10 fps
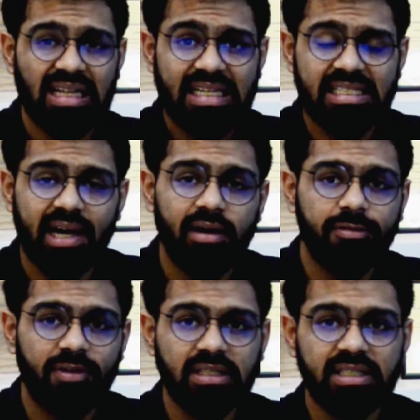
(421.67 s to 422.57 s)
These kind
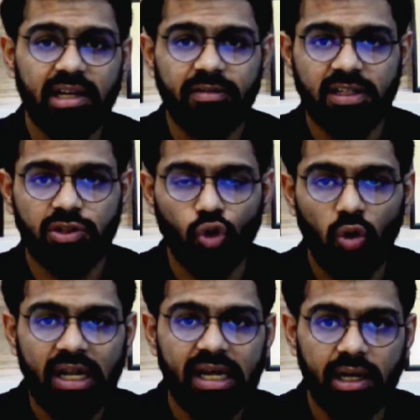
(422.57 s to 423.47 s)
of funds invest
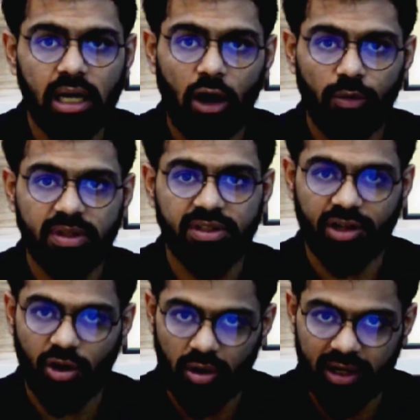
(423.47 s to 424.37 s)
solely in government
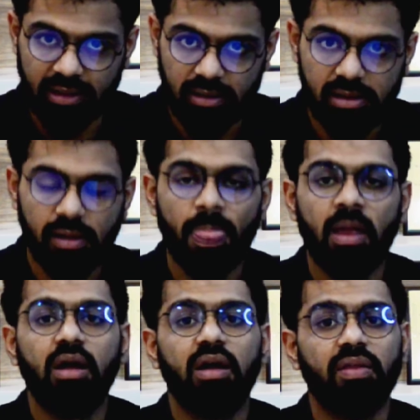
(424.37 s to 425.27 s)
securities.
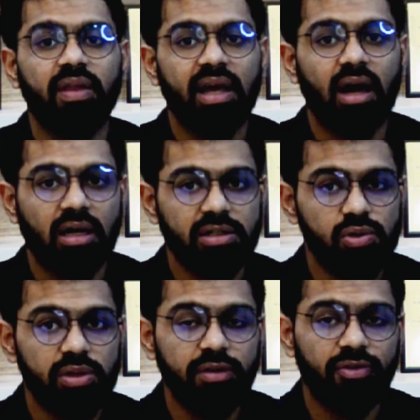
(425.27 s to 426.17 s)
They are
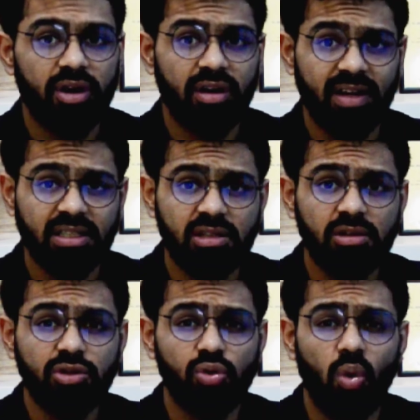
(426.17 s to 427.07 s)
suited for
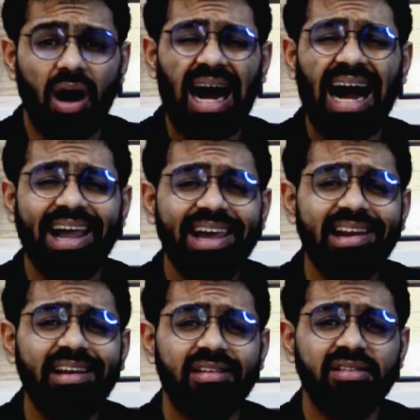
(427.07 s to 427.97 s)
investors who are
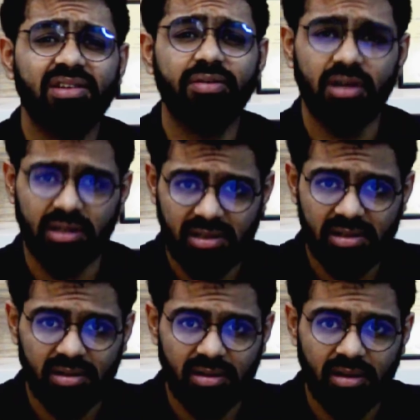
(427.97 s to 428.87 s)
highly risk
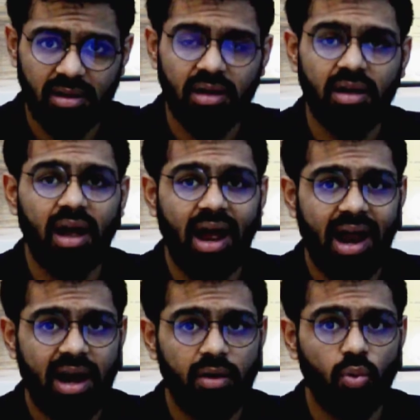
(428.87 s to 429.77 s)
averse
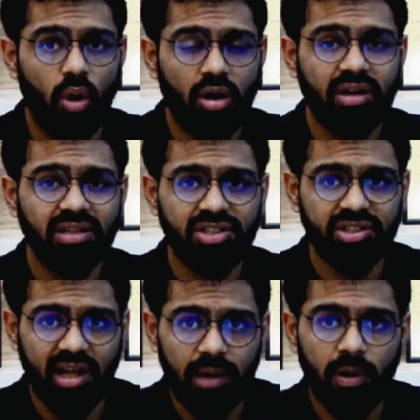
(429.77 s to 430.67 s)
and want a
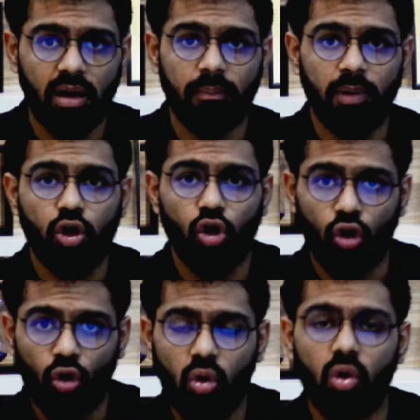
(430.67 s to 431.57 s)
stable but
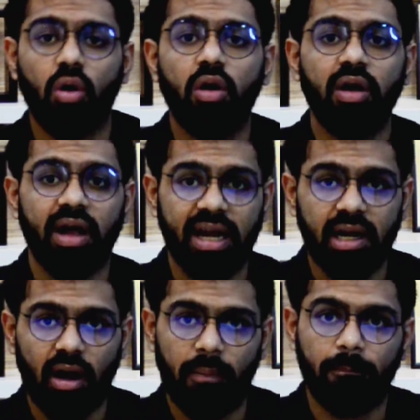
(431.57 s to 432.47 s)
low
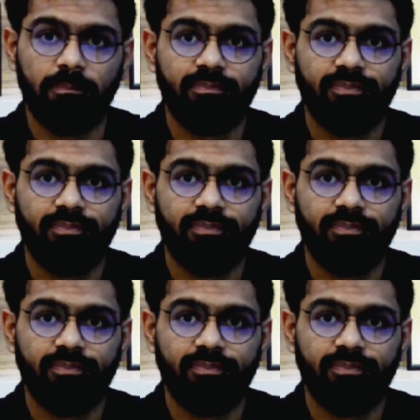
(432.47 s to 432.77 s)
income.